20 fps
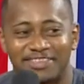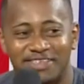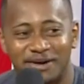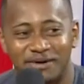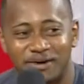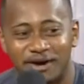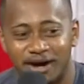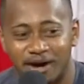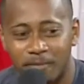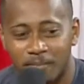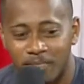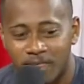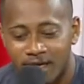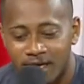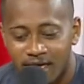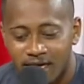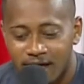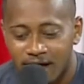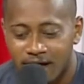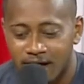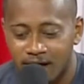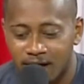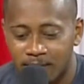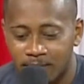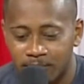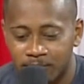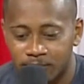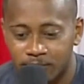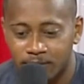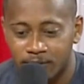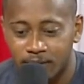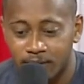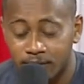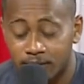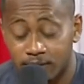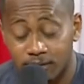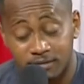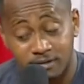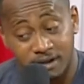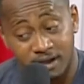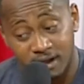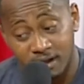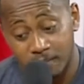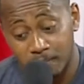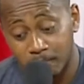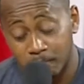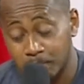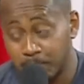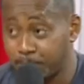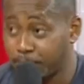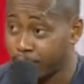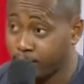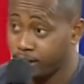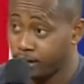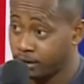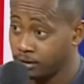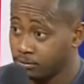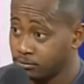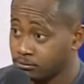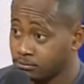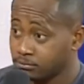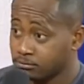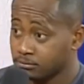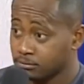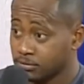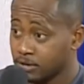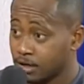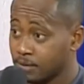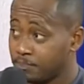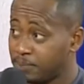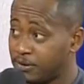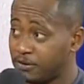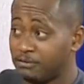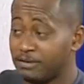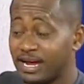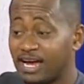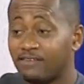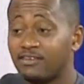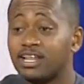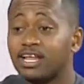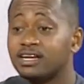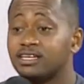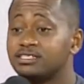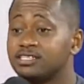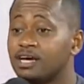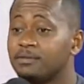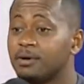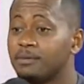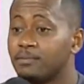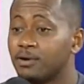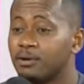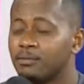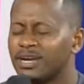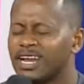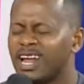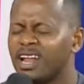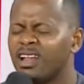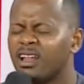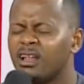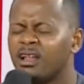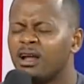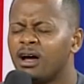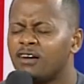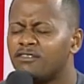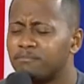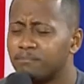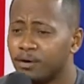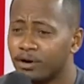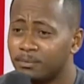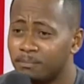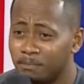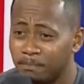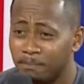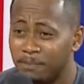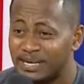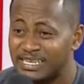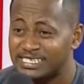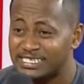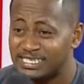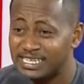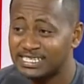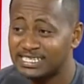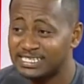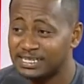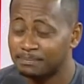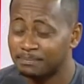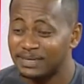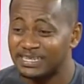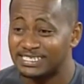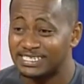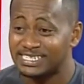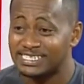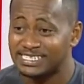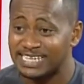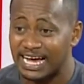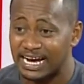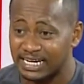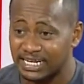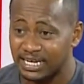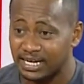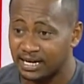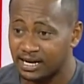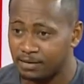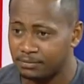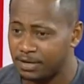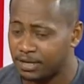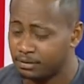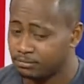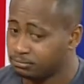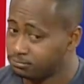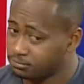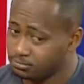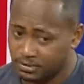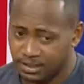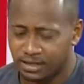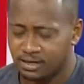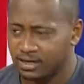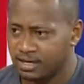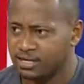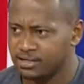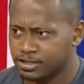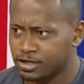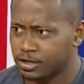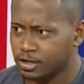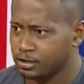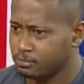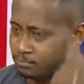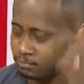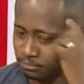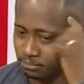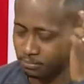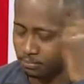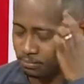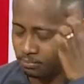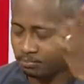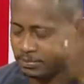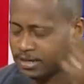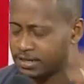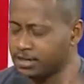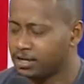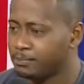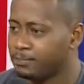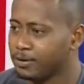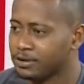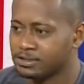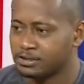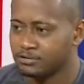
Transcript: work. Um, Burn. Mm -hmm. People might have a lot to say about Burn, but I love Burn business business tactic. I mean, mm-hmm. yeah. he's good mental person, very